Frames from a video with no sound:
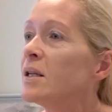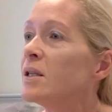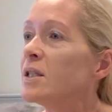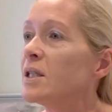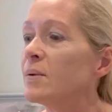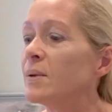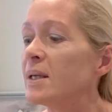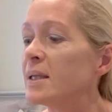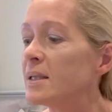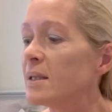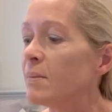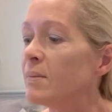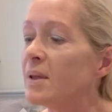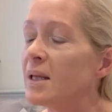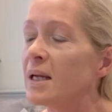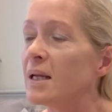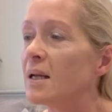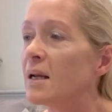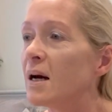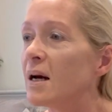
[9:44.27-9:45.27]
doing
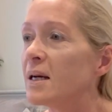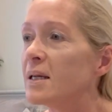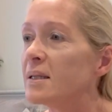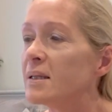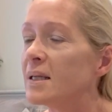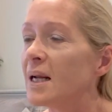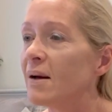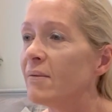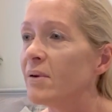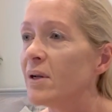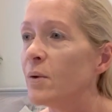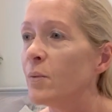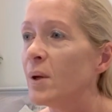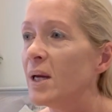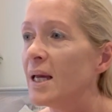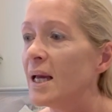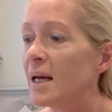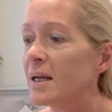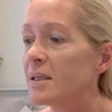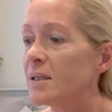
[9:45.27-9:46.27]
something nice and having a
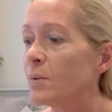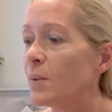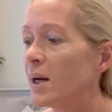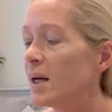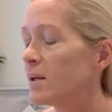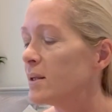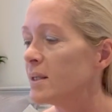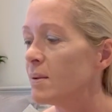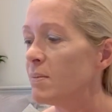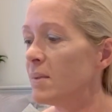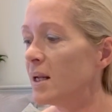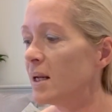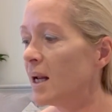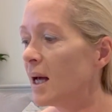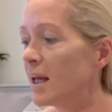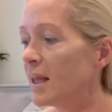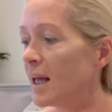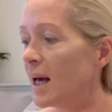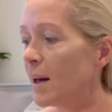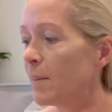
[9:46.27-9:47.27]
weekend away or something
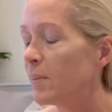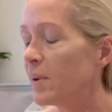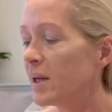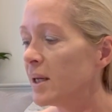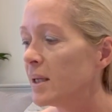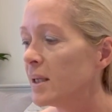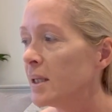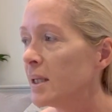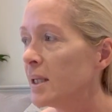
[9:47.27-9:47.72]
like that. But